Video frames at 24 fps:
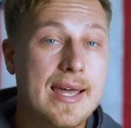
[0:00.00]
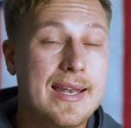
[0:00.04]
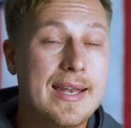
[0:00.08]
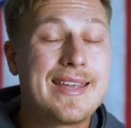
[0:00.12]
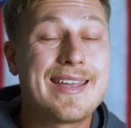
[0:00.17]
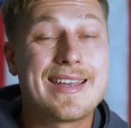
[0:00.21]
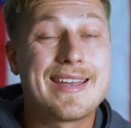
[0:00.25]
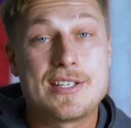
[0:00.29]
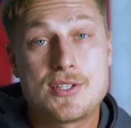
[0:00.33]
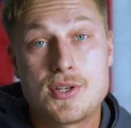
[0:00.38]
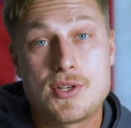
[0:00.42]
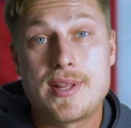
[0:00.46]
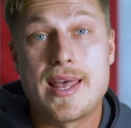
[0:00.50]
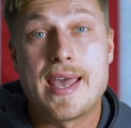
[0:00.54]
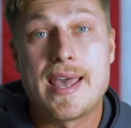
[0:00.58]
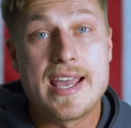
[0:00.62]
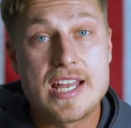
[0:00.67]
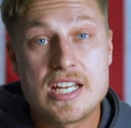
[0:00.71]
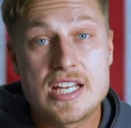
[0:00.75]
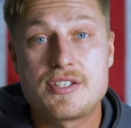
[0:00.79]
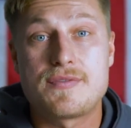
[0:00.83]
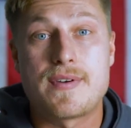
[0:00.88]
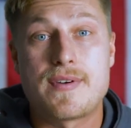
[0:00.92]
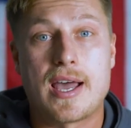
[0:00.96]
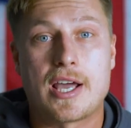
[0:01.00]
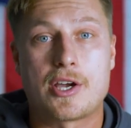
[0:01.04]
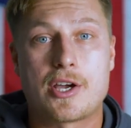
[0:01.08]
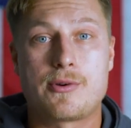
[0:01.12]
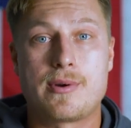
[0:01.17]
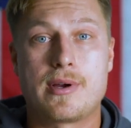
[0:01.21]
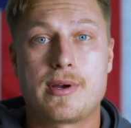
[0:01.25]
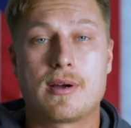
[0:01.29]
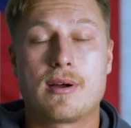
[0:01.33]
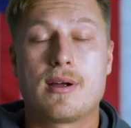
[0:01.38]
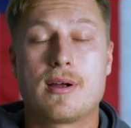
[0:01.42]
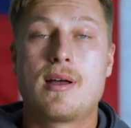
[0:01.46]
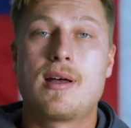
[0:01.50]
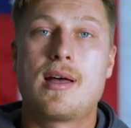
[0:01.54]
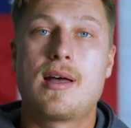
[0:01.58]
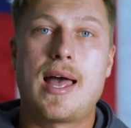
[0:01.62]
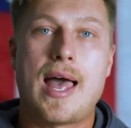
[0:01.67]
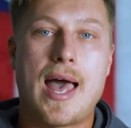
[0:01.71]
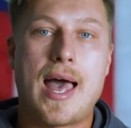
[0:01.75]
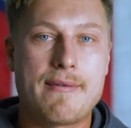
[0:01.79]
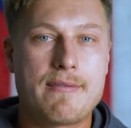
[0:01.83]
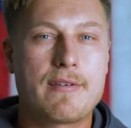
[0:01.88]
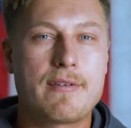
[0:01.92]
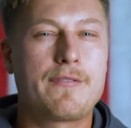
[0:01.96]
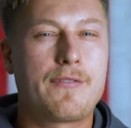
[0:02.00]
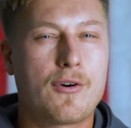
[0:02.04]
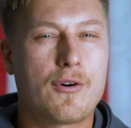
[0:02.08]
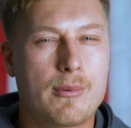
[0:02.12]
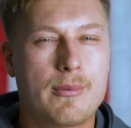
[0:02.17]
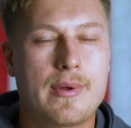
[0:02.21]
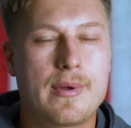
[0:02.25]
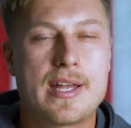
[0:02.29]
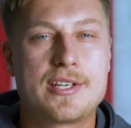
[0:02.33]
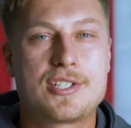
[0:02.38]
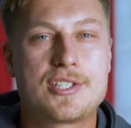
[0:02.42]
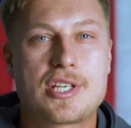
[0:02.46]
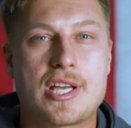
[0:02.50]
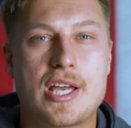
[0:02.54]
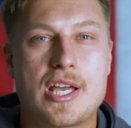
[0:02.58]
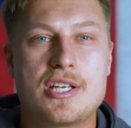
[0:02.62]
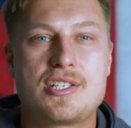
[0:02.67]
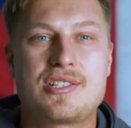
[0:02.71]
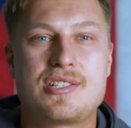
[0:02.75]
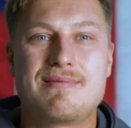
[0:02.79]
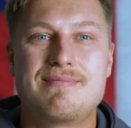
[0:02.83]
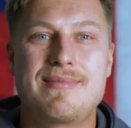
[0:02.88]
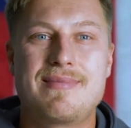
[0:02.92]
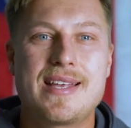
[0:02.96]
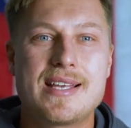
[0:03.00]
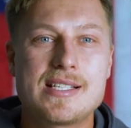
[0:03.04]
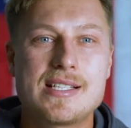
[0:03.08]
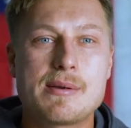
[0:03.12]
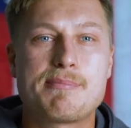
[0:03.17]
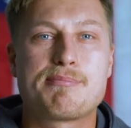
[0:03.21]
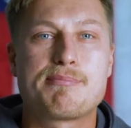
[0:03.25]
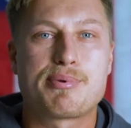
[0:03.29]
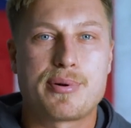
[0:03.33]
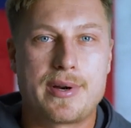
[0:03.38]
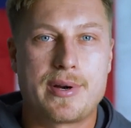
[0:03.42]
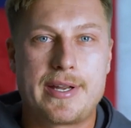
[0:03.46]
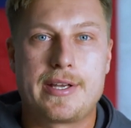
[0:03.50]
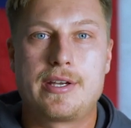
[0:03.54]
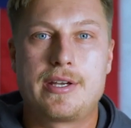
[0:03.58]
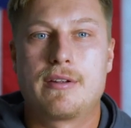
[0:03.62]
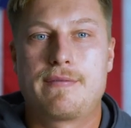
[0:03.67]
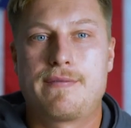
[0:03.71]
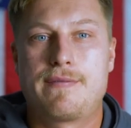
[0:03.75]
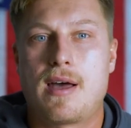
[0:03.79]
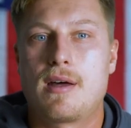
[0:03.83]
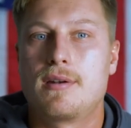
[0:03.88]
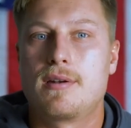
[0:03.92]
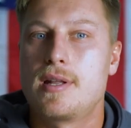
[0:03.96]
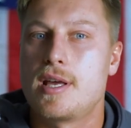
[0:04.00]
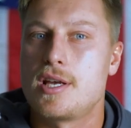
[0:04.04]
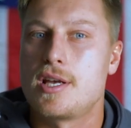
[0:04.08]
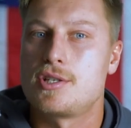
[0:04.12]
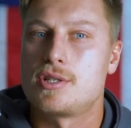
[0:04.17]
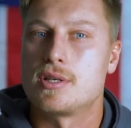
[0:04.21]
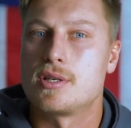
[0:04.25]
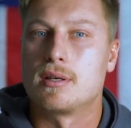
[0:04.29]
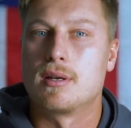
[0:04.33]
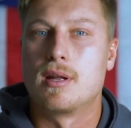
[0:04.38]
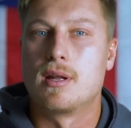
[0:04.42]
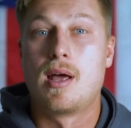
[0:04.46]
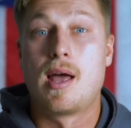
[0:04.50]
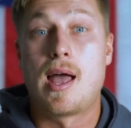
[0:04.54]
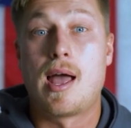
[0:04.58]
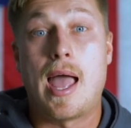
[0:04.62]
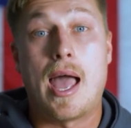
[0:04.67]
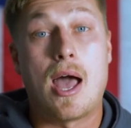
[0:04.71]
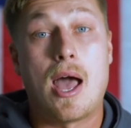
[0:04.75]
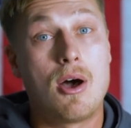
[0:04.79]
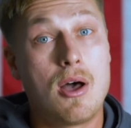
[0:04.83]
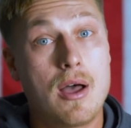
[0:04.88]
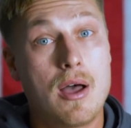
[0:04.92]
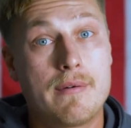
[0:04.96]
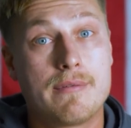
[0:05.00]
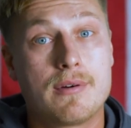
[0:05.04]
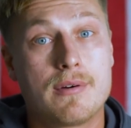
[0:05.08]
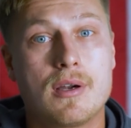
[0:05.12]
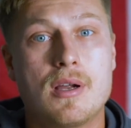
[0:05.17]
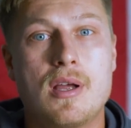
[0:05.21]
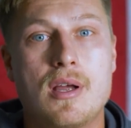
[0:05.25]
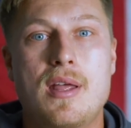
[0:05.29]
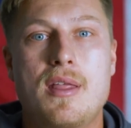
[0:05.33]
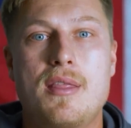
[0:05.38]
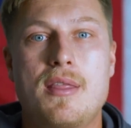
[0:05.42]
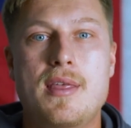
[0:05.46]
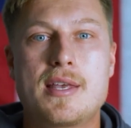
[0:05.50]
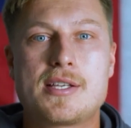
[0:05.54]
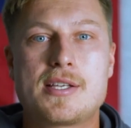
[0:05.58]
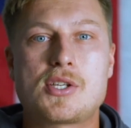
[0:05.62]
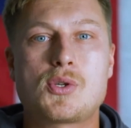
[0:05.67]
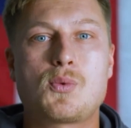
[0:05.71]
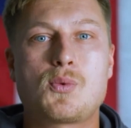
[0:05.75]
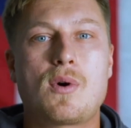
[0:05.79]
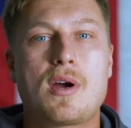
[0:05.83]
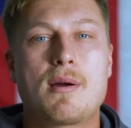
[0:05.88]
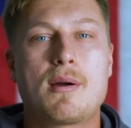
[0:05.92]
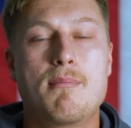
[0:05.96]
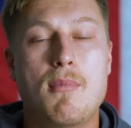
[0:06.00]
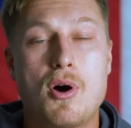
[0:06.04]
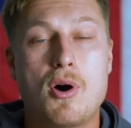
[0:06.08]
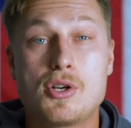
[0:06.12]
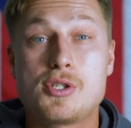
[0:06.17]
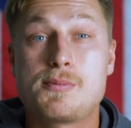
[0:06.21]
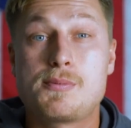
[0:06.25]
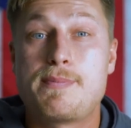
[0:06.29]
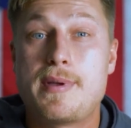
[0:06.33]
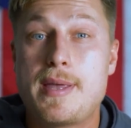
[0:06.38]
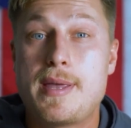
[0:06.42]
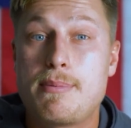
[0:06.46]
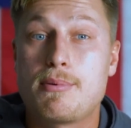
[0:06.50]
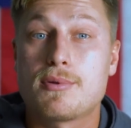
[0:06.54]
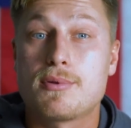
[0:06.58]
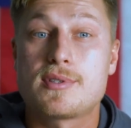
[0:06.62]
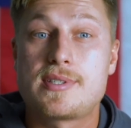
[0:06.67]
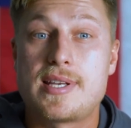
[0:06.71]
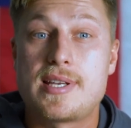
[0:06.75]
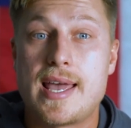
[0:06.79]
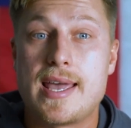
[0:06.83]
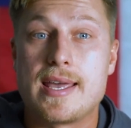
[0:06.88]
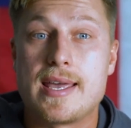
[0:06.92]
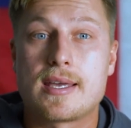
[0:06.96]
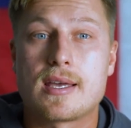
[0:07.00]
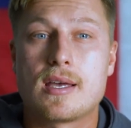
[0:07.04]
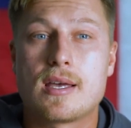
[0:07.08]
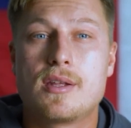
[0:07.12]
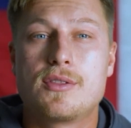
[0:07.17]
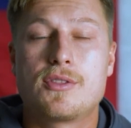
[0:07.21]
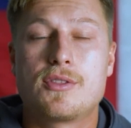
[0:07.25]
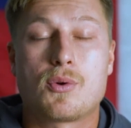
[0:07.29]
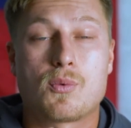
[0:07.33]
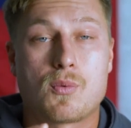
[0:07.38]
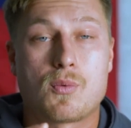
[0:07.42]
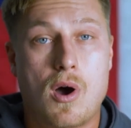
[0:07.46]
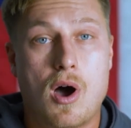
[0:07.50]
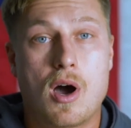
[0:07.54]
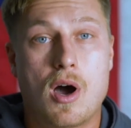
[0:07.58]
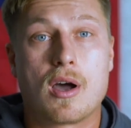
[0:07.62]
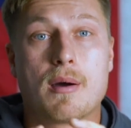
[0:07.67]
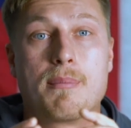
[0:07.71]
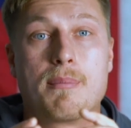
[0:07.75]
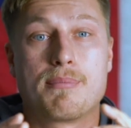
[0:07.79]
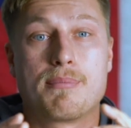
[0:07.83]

Getting into the HVAC career, having formal education is a pretty good foundation. However, this is where most people take the wrong